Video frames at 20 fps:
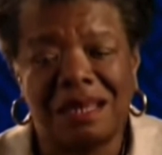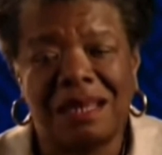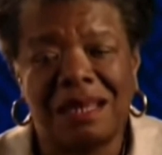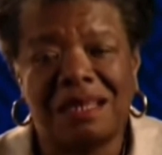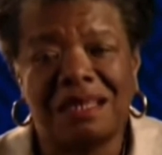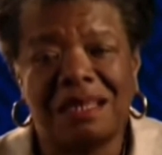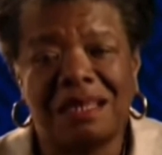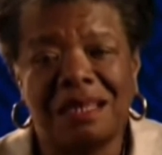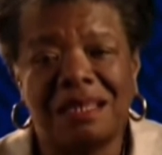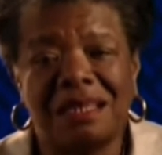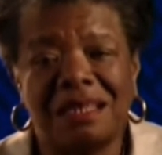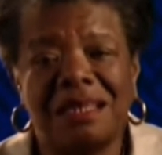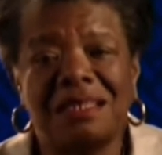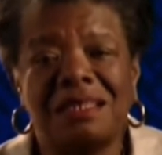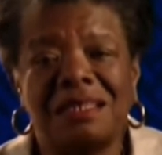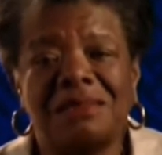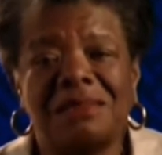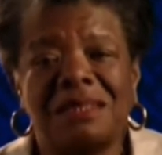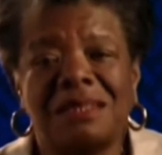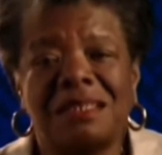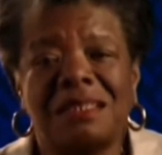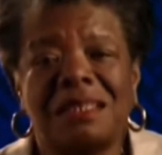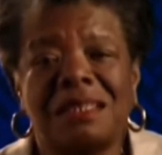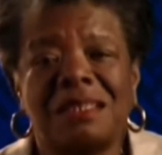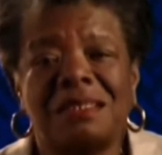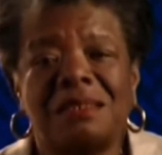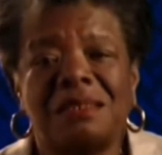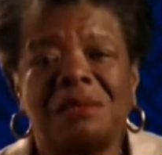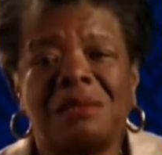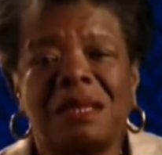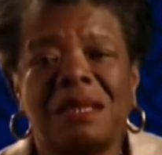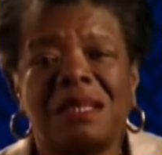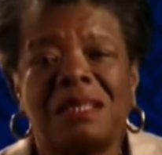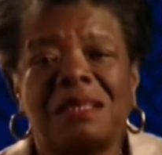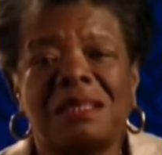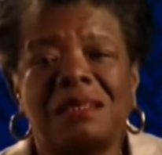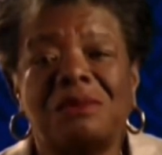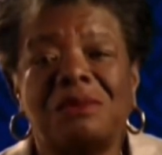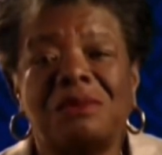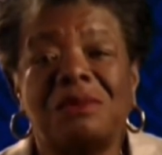And yet each of us has
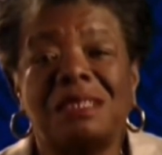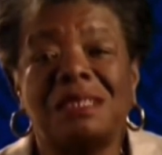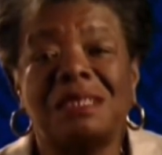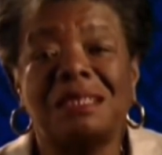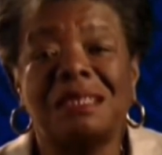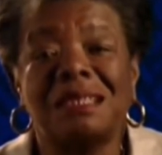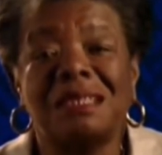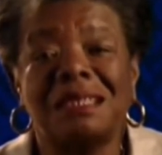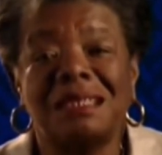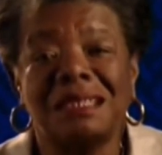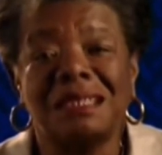awakened, arisen,